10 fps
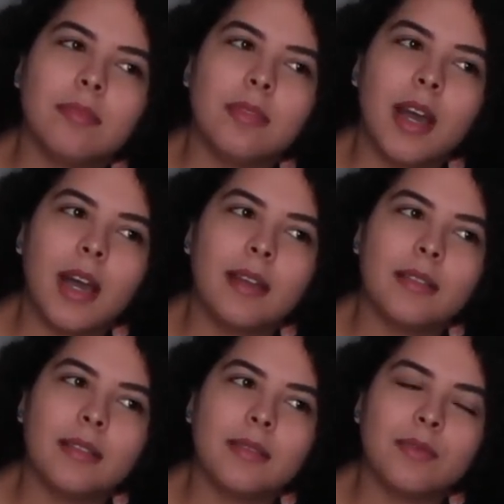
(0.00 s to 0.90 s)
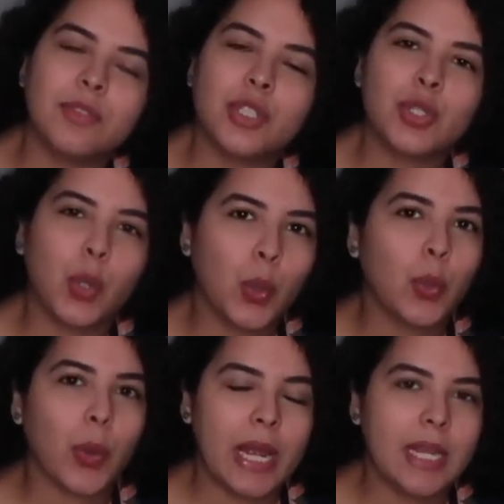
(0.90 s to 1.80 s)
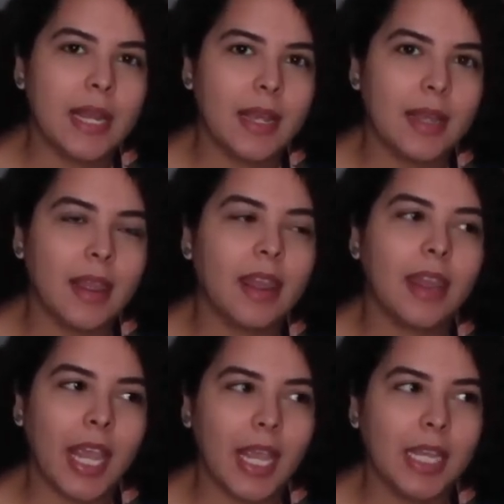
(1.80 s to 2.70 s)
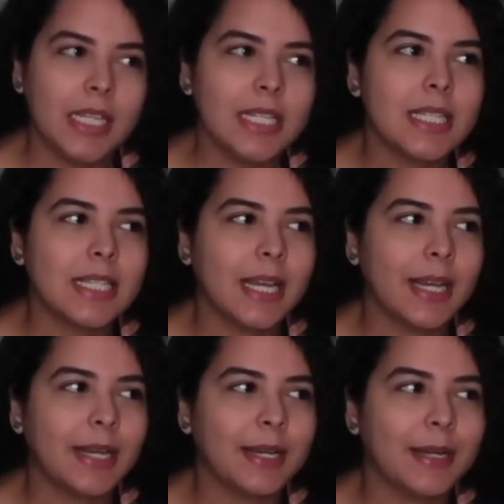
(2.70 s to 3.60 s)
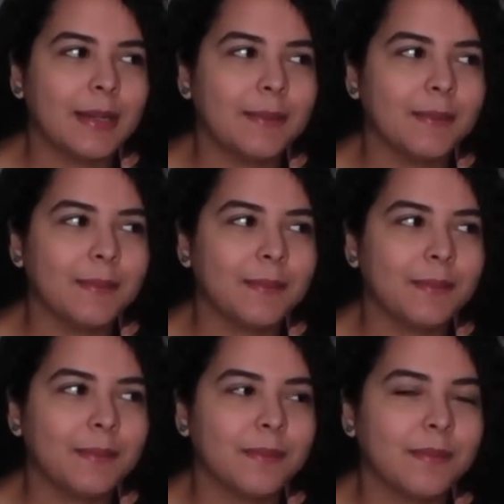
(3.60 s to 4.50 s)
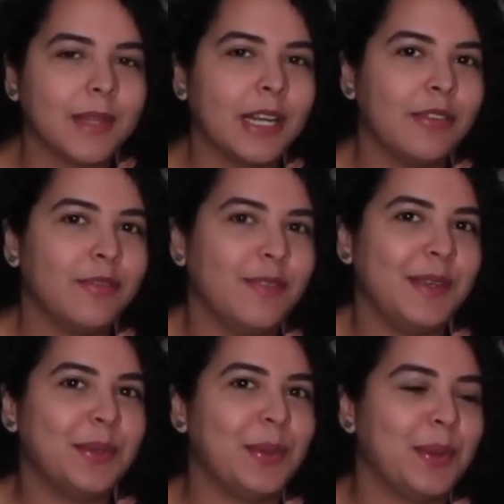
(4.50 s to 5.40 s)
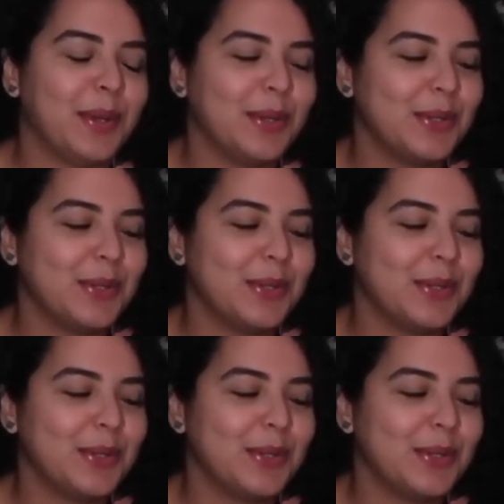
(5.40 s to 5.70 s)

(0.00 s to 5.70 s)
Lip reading: not so great things that I feel